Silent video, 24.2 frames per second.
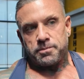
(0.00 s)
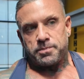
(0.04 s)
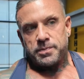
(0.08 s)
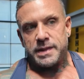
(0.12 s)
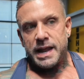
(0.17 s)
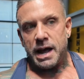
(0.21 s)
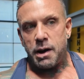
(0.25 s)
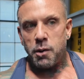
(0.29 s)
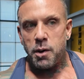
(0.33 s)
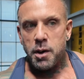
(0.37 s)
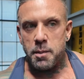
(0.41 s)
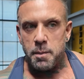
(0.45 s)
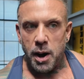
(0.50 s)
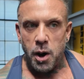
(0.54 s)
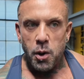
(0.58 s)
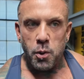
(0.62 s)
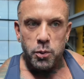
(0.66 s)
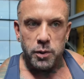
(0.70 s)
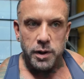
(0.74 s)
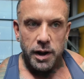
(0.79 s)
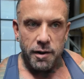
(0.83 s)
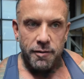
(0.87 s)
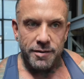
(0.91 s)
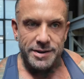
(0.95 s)
Now I'm
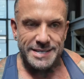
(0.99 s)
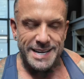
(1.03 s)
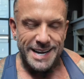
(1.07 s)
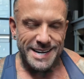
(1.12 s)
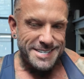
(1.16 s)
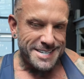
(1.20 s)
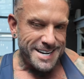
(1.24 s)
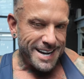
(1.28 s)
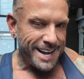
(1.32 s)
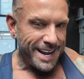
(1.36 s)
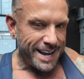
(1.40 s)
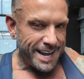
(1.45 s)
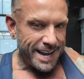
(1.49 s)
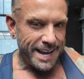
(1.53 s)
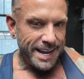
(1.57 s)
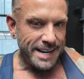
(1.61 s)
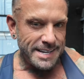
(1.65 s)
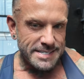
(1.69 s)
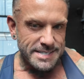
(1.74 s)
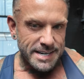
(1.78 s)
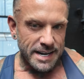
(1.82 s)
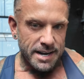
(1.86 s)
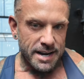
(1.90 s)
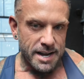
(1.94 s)
older, it's actually
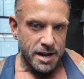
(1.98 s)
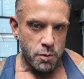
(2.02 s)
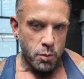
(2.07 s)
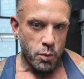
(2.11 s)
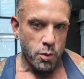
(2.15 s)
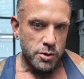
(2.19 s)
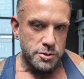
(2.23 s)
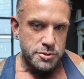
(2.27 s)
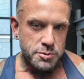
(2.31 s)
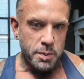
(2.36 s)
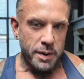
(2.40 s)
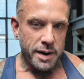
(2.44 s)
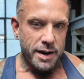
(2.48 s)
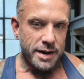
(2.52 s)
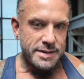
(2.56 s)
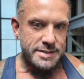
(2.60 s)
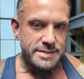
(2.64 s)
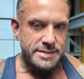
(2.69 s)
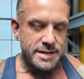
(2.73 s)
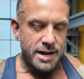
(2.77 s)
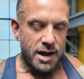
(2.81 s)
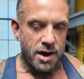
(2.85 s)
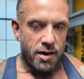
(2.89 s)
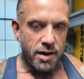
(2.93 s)
easier than it was when I
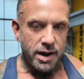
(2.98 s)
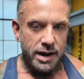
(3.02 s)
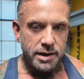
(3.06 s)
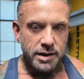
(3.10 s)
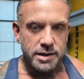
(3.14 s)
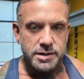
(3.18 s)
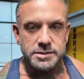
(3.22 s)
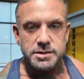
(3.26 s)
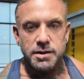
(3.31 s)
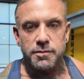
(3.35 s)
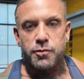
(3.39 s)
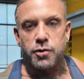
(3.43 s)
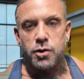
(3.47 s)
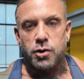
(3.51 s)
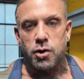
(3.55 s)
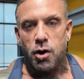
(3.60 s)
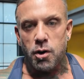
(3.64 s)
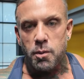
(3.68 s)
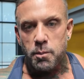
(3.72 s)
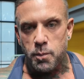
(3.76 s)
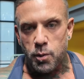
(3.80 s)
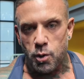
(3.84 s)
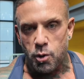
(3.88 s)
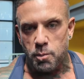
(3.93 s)
started because I've
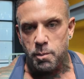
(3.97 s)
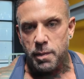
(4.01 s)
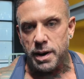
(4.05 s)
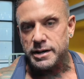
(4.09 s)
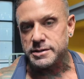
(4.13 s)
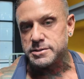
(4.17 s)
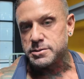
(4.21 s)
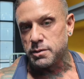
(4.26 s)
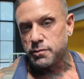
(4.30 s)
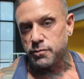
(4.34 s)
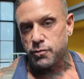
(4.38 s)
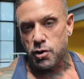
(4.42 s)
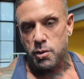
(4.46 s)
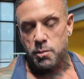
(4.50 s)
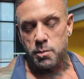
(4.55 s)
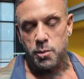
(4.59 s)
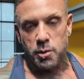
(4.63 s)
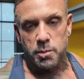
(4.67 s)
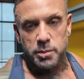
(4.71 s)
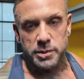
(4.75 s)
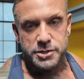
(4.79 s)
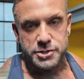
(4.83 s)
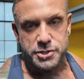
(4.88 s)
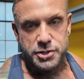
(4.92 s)
got more muscle, I've got
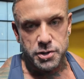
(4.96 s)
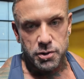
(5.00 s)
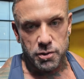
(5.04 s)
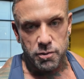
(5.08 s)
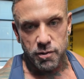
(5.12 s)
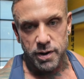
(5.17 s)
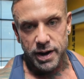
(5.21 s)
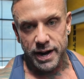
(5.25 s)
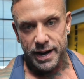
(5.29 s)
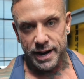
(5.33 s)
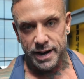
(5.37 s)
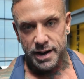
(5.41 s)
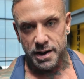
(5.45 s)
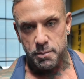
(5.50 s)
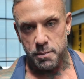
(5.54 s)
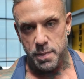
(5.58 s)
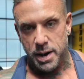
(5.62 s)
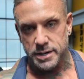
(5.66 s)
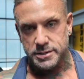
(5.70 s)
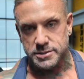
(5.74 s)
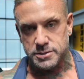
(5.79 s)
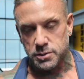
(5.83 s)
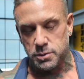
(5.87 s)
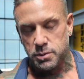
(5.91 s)
more maturity in the
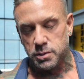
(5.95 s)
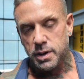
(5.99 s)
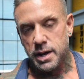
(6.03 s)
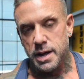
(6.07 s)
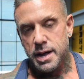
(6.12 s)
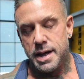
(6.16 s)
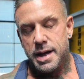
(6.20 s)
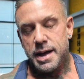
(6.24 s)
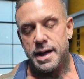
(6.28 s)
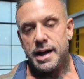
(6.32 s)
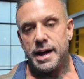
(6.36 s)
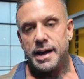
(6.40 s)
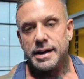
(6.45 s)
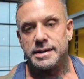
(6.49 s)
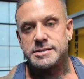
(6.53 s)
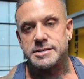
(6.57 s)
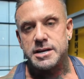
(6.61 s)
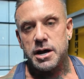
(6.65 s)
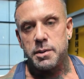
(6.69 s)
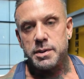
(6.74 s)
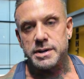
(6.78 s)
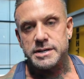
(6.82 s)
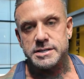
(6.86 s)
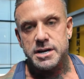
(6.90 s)
muscle. And
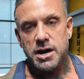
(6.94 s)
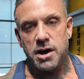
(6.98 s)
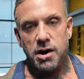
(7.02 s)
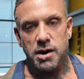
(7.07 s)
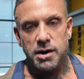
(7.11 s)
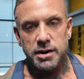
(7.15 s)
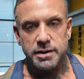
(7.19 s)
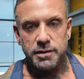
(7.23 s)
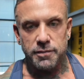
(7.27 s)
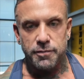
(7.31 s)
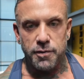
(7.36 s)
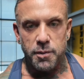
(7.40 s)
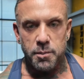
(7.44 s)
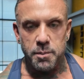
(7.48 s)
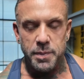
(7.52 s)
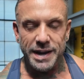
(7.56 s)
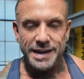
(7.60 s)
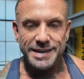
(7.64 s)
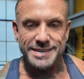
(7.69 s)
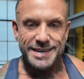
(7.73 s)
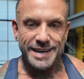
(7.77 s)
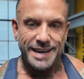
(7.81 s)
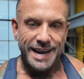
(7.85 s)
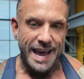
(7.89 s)
so it's harder for
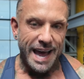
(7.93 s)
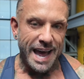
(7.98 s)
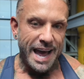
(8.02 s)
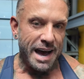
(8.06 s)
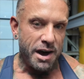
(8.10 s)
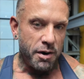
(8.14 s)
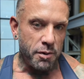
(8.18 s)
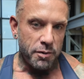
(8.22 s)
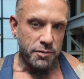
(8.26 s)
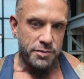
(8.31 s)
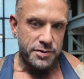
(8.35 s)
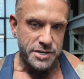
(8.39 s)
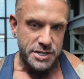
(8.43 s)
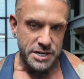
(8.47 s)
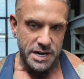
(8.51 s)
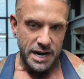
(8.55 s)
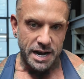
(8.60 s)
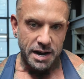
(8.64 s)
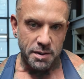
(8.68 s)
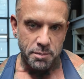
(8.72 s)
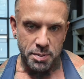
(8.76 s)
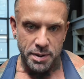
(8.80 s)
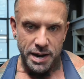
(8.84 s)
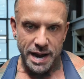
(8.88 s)
me to get out of
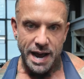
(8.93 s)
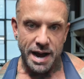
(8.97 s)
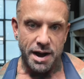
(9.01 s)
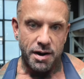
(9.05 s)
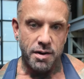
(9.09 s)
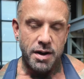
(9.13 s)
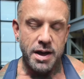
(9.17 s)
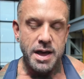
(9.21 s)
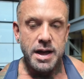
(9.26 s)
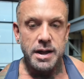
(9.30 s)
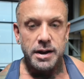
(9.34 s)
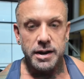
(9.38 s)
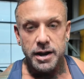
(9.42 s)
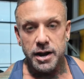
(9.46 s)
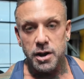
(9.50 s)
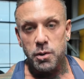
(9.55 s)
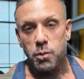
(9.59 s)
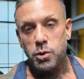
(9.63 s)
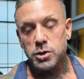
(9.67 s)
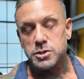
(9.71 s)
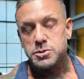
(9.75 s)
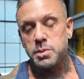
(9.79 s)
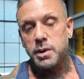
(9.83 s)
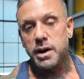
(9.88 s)
shape now than it
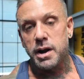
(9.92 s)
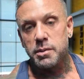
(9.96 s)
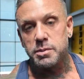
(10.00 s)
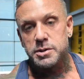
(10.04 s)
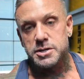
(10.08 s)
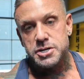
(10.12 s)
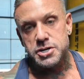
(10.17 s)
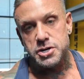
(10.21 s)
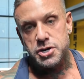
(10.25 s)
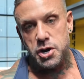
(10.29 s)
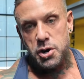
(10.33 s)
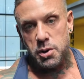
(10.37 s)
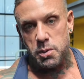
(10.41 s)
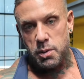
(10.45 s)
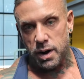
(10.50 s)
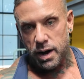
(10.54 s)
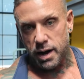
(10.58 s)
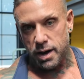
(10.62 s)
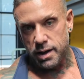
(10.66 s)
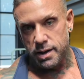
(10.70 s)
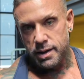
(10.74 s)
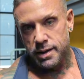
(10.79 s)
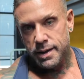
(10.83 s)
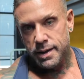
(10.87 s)
was when I was newer